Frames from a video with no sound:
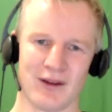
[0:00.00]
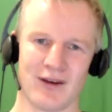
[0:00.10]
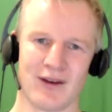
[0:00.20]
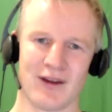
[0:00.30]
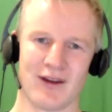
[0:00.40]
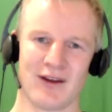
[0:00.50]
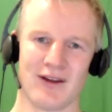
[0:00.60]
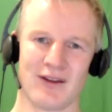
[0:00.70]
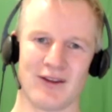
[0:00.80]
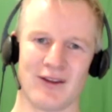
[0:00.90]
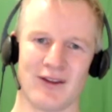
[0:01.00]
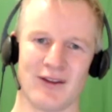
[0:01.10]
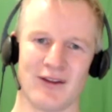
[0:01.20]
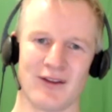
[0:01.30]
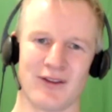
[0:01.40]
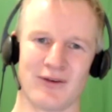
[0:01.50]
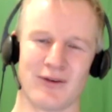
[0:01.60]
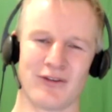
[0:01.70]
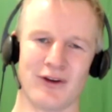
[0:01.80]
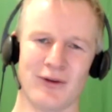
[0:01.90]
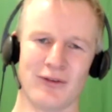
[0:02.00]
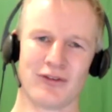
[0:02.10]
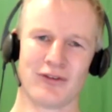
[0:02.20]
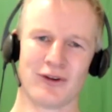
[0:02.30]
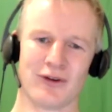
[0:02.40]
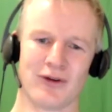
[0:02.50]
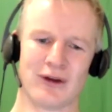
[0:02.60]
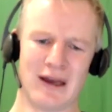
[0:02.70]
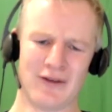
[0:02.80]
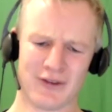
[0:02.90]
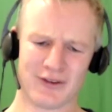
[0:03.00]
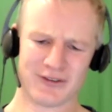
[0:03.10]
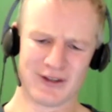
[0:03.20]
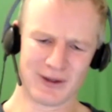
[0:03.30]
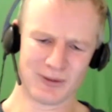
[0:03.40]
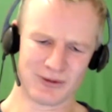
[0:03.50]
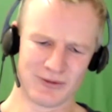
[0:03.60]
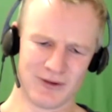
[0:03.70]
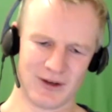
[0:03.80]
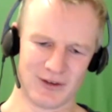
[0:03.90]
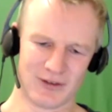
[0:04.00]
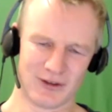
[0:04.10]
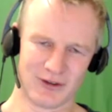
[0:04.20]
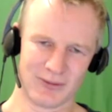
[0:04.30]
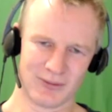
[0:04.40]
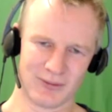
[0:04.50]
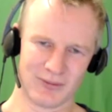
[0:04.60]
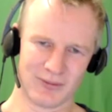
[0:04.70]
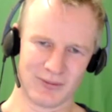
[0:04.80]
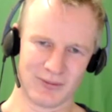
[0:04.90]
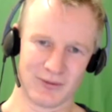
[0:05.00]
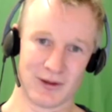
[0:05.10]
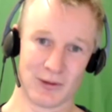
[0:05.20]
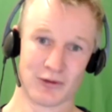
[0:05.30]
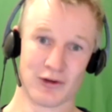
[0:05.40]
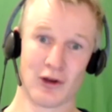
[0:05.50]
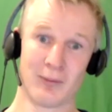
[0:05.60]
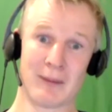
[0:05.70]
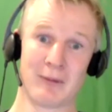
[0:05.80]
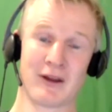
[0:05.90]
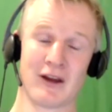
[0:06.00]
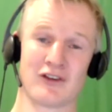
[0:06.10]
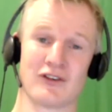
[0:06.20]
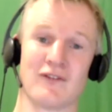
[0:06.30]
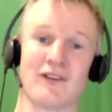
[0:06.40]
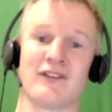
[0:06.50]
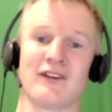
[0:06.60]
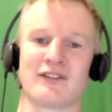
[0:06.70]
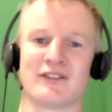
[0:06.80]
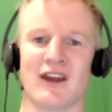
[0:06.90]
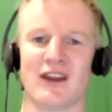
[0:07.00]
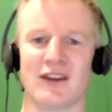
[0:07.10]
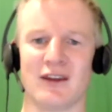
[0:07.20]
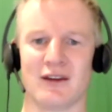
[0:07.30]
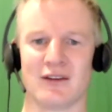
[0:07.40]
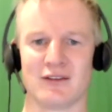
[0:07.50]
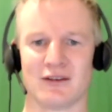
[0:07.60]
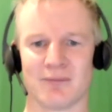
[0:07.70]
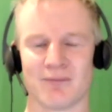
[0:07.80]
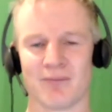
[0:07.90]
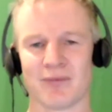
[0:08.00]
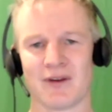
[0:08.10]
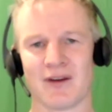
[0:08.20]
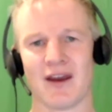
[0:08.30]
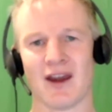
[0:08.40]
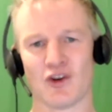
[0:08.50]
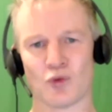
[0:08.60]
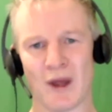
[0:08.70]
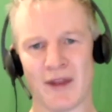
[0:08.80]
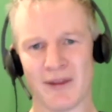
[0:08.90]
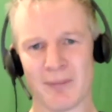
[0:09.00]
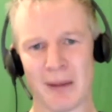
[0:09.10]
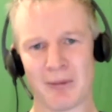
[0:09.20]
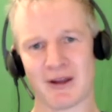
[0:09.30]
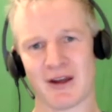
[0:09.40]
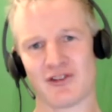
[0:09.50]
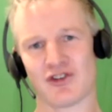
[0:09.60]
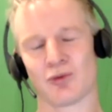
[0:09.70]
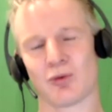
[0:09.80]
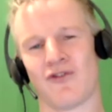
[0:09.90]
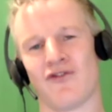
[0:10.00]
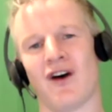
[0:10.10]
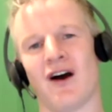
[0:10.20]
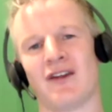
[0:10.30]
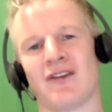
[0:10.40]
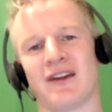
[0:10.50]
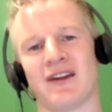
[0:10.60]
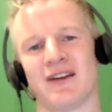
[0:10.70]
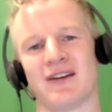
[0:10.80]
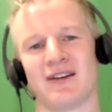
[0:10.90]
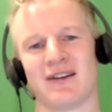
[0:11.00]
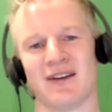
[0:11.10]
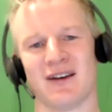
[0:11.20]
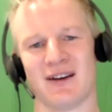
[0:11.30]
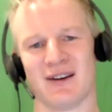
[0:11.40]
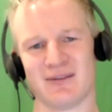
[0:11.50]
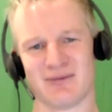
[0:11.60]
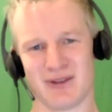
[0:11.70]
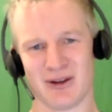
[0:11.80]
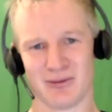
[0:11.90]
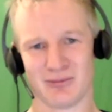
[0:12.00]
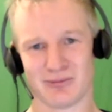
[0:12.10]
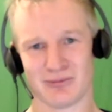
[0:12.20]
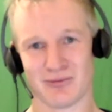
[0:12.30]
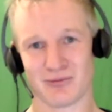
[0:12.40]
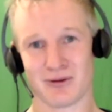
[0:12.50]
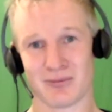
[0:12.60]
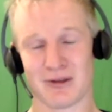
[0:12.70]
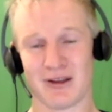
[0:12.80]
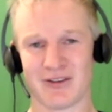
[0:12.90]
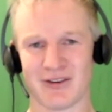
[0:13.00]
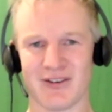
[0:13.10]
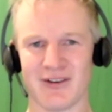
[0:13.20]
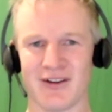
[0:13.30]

Now, the results after the study was finished, there was no publication for 16 years. And when the publications were finally um, you know, completed,